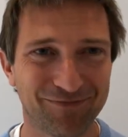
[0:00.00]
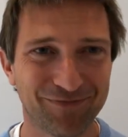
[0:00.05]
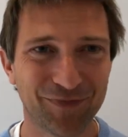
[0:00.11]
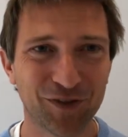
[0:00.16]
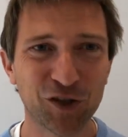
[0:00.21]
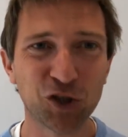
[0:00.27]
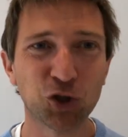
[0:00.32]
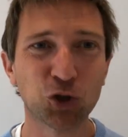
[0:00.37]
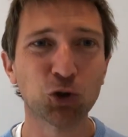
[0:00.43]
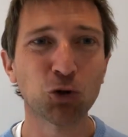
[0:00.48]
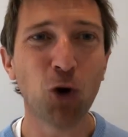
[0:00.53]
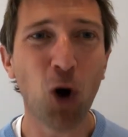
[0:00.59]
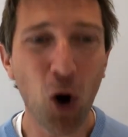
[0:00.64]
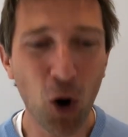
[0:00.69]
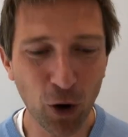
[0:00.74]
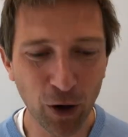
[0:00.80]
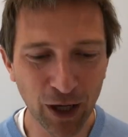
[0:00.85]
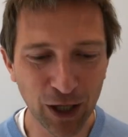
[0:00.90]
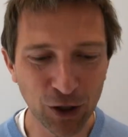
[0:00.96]

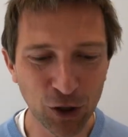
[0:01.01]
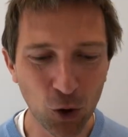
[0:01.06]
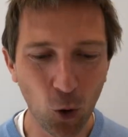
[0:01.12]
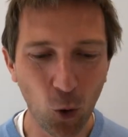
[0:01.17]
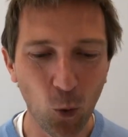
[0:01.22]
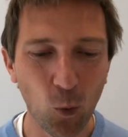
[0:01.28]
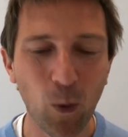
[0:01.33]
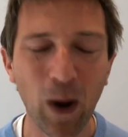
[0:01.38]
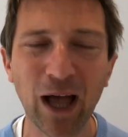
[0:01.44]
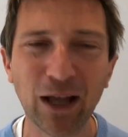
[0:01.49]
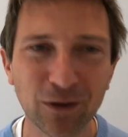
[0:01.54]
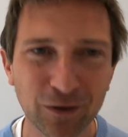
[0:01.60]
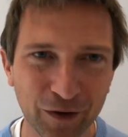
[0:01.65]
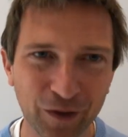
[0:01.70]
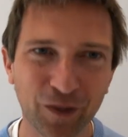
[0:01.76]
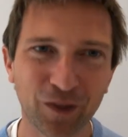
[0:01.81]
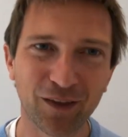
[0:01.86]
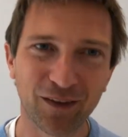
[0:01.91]
strong in your wealth,